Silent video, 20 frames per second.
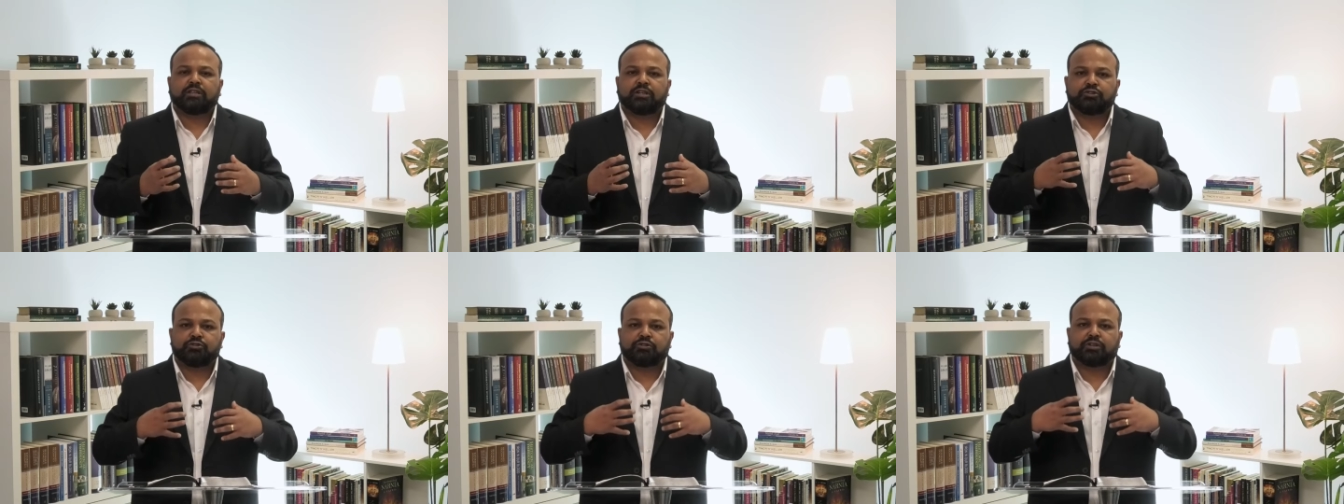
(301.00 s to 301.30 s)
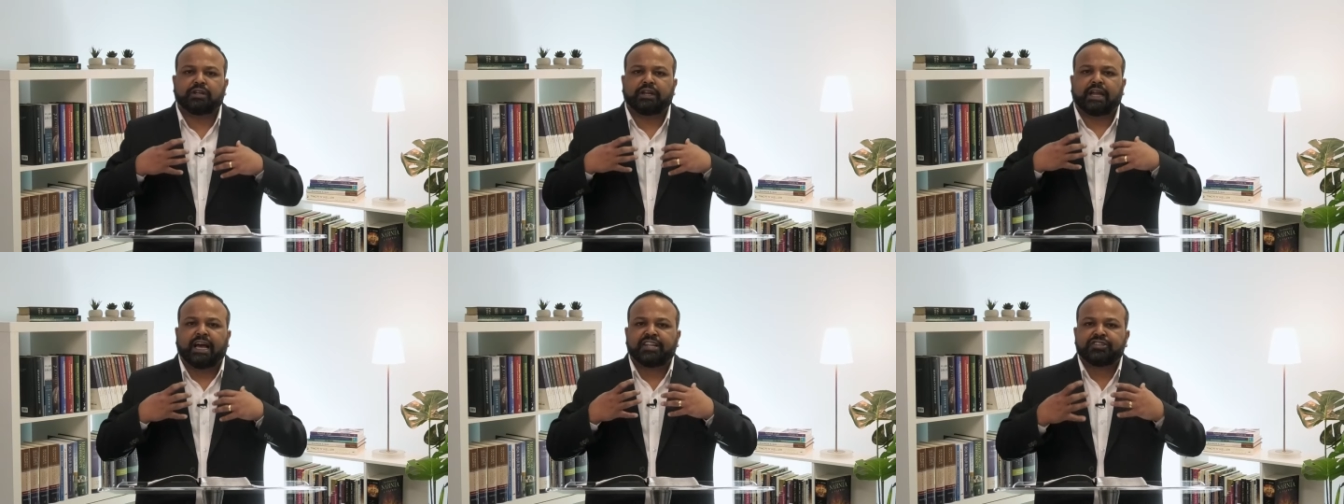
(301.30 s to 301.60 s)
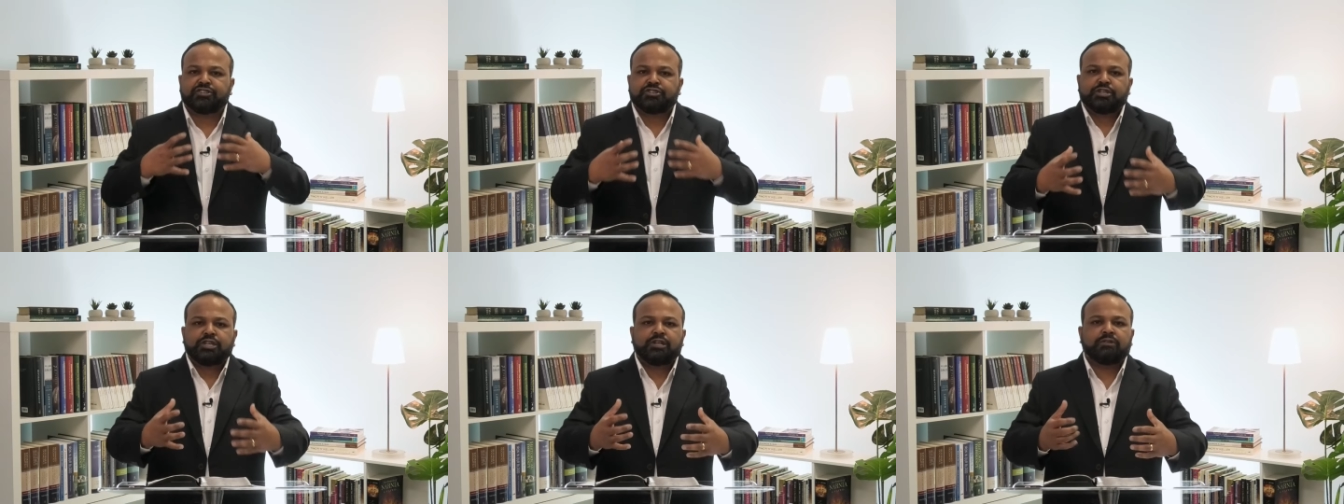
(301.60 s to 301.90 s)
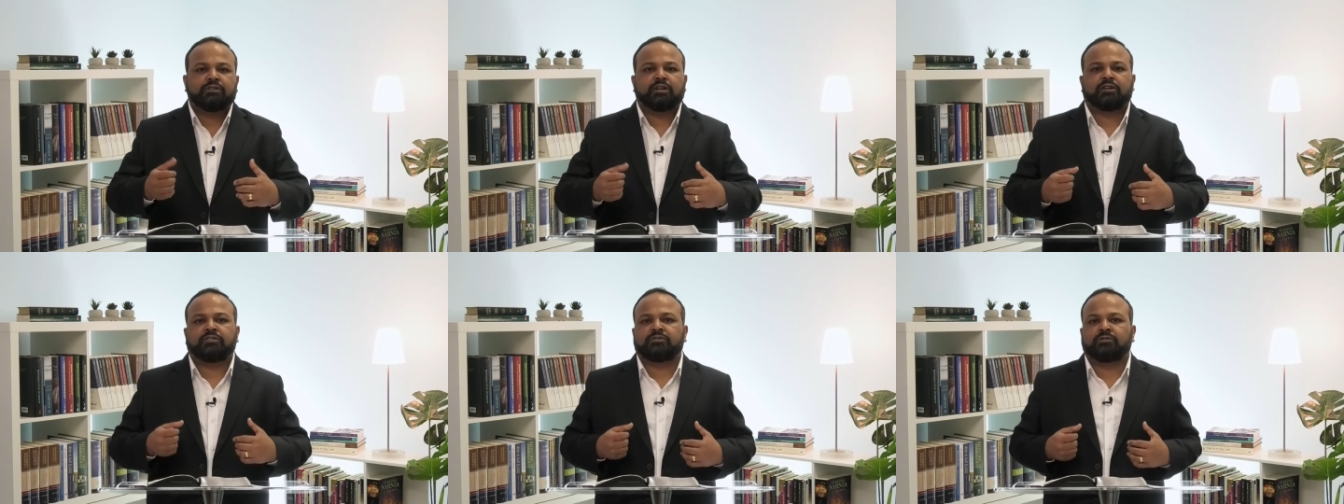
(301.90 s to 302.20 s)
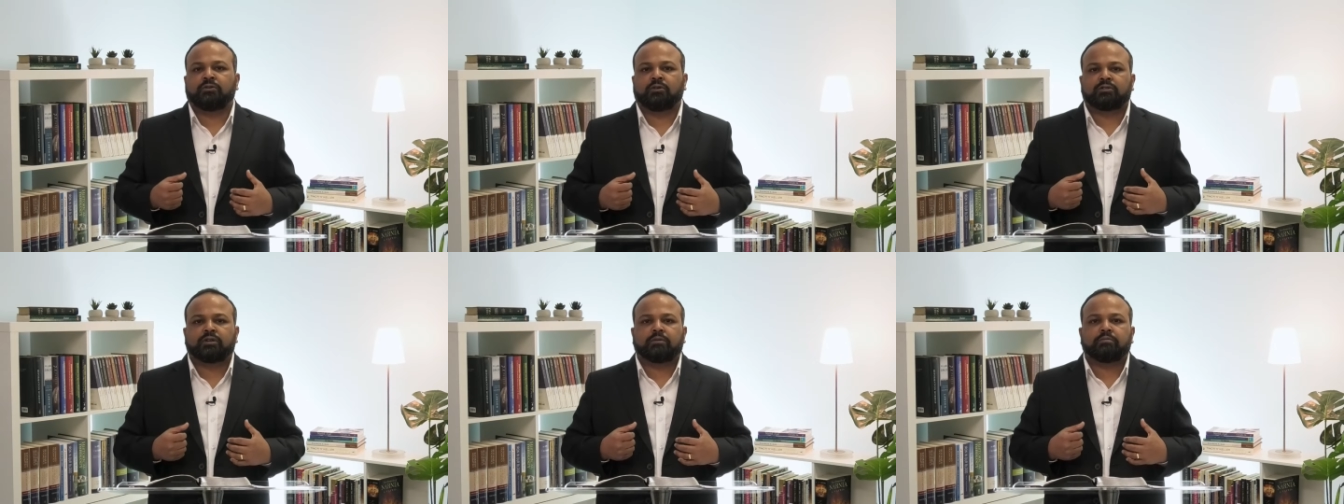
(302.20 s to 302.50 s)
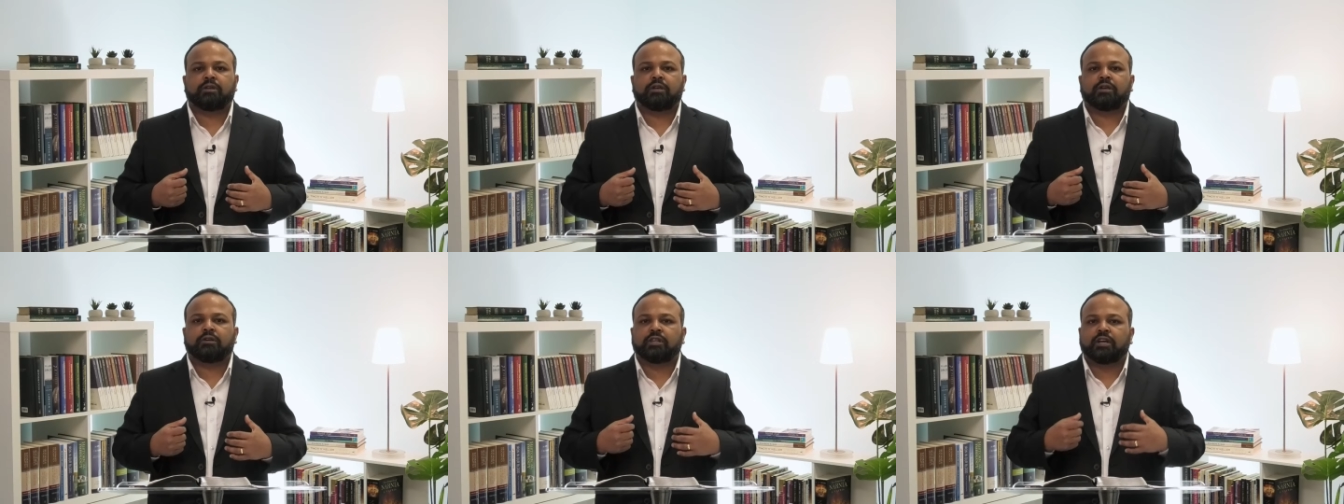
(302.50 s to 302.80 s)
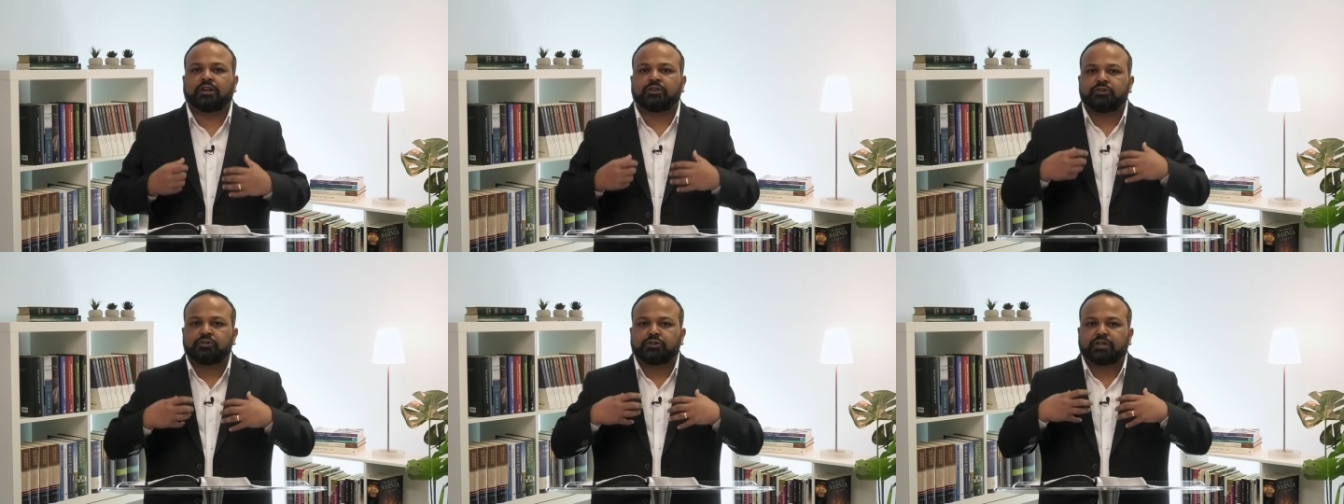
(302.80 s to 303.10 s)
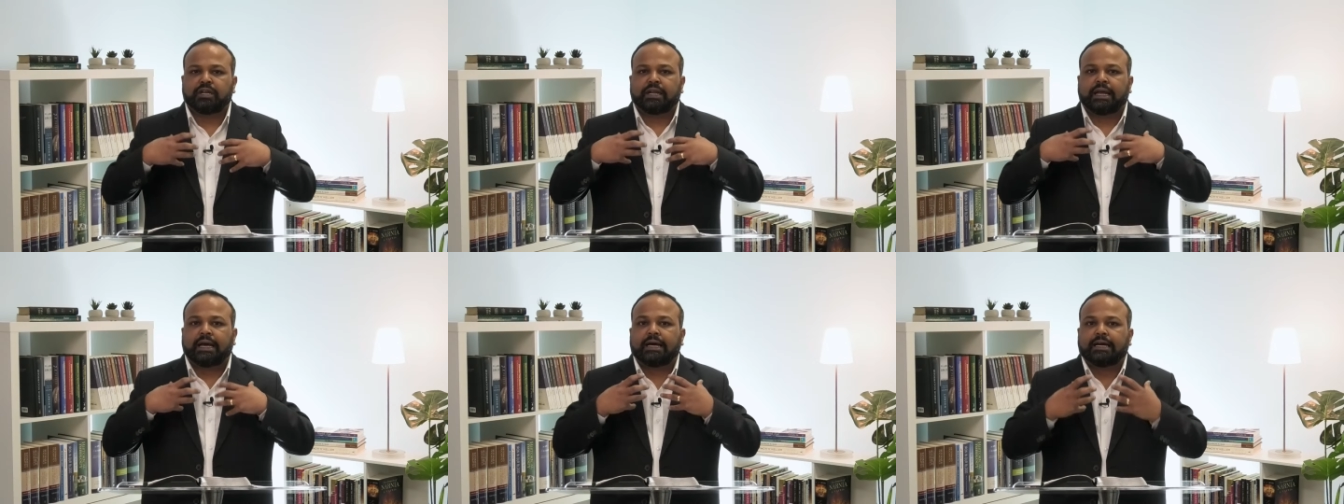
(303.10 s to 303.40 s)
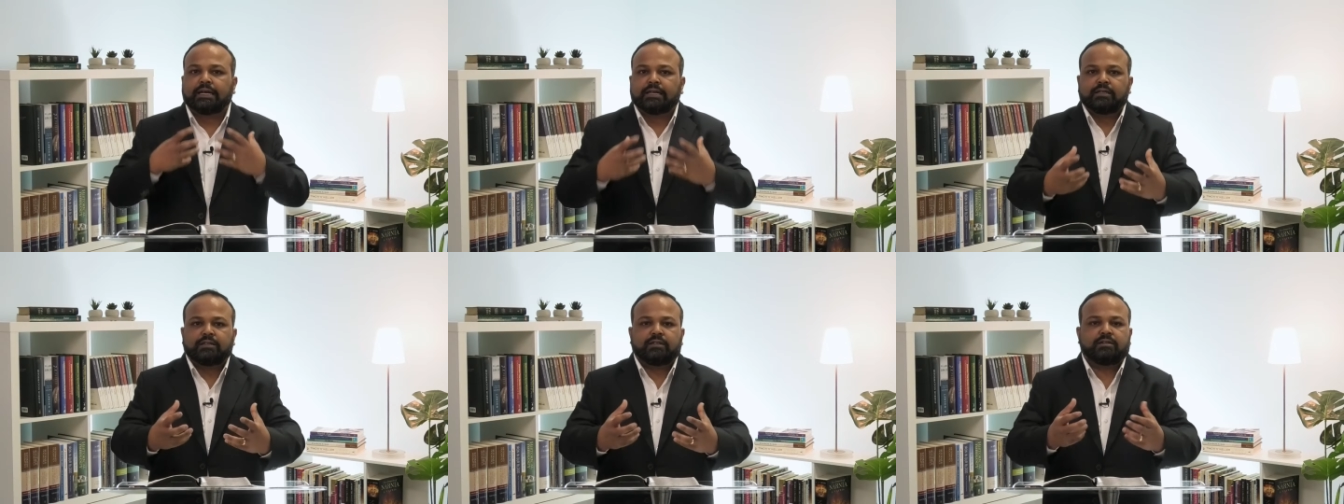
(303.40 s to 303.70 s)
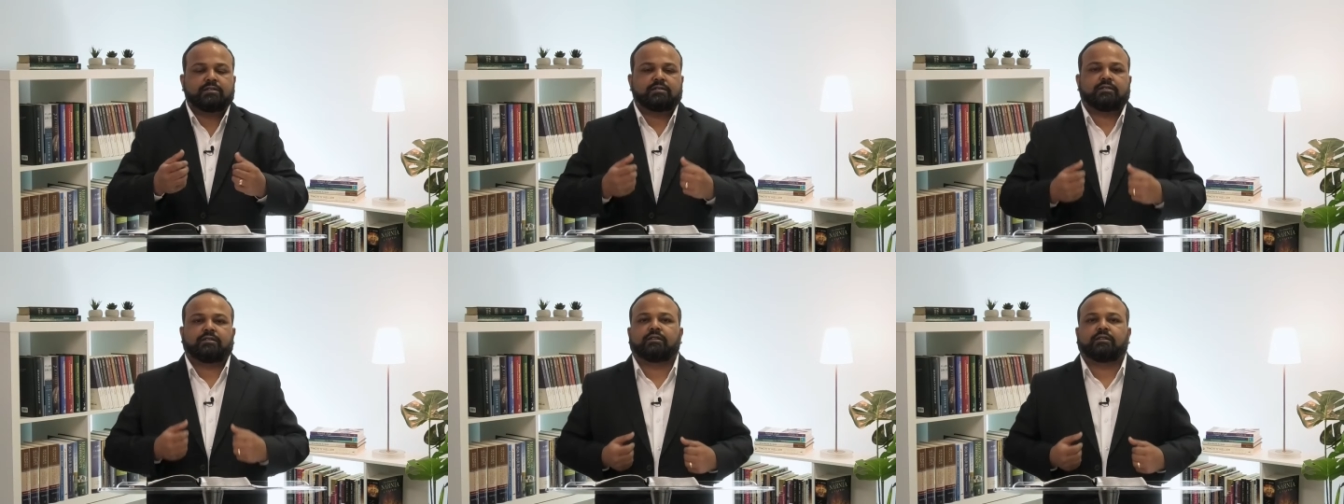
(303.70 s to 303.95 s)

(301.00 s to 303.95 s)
that you can achieve, that is not something that you can earn.